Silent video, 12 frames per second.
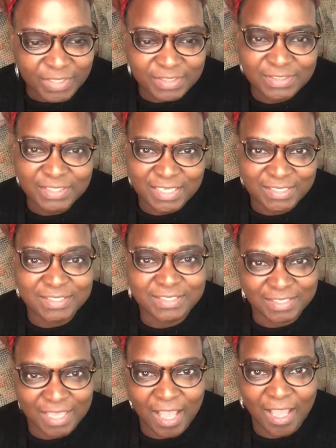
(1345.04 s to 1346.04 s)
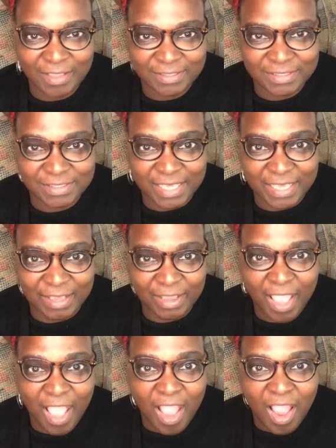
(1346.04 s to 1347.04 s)
just see
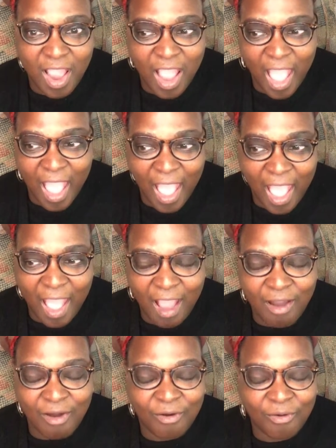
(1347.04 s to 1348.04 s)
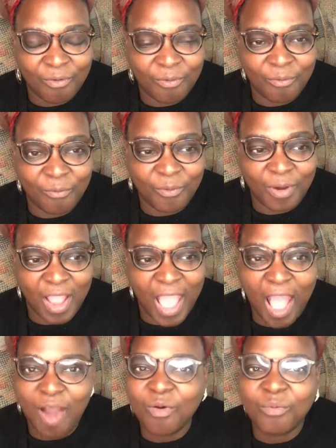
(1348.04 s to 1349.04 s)
how
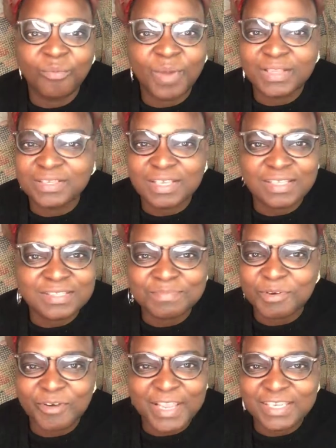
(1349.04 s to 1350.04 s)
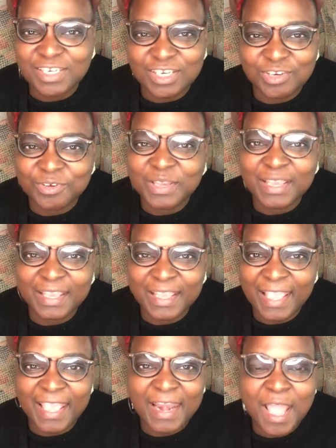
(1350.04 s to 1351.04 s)
much inspiration you can
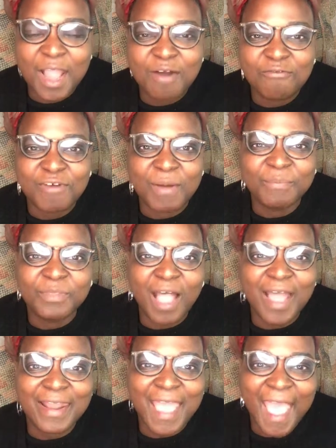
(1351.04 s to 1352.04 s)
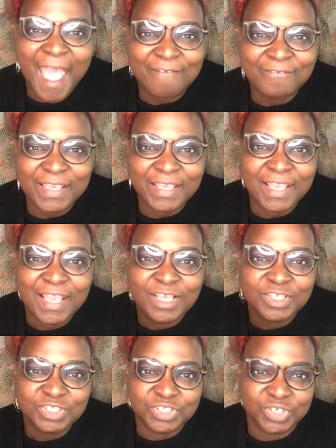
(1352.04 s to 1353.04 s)
get from not having
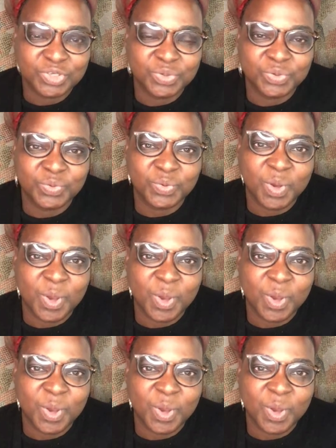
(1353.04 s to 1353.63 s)
to